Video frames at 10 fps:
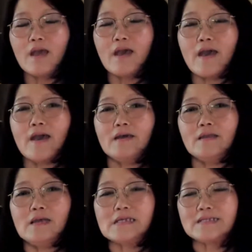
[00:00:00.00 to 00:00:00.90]

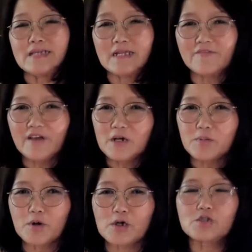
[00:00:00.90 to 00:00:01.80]
And scientific
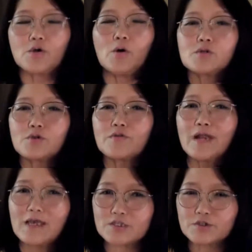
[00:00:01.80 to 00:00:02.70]
approach also
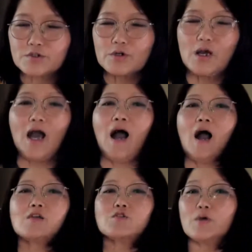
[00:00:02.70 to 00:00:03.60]
relates to
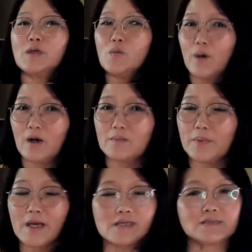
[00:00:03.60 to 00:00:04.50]
how to eat well,
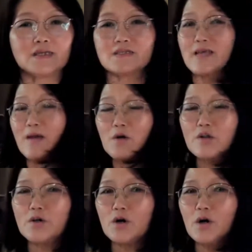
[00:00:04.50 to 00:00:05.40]
because in
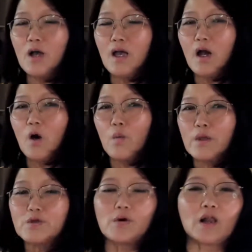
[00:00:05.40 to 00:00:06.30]
Taekwondo,
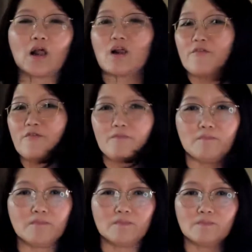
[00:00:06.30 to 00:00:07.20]
we do a lot of
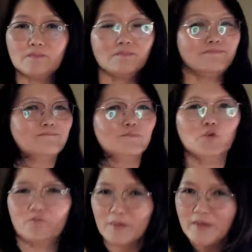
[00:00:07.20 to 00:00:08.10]

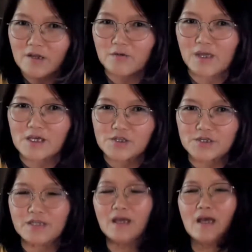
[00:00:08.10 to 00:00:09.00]
movement
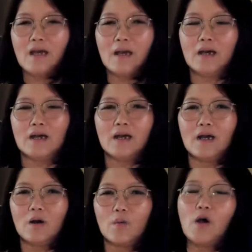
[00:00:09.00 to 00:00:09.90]
education.
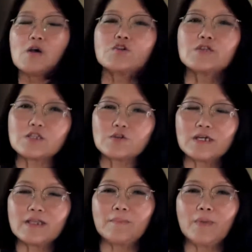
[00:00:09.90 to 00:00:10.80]
We also need to
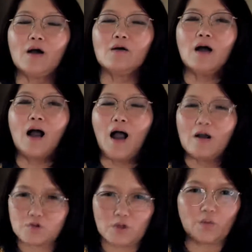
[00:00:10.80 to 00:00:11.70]
learn about
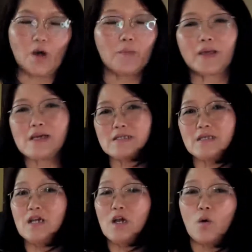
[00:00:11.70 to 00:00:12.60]
how to eat well, because
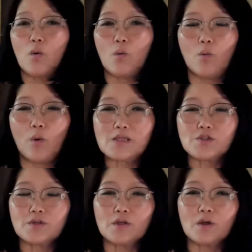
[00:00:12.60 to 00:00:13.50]
what
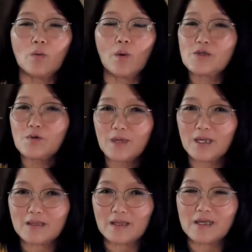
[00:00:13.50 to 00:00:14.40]
you
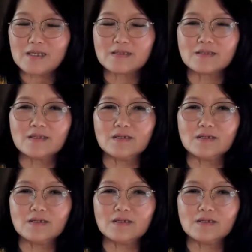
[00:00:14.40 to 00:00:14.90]
eat is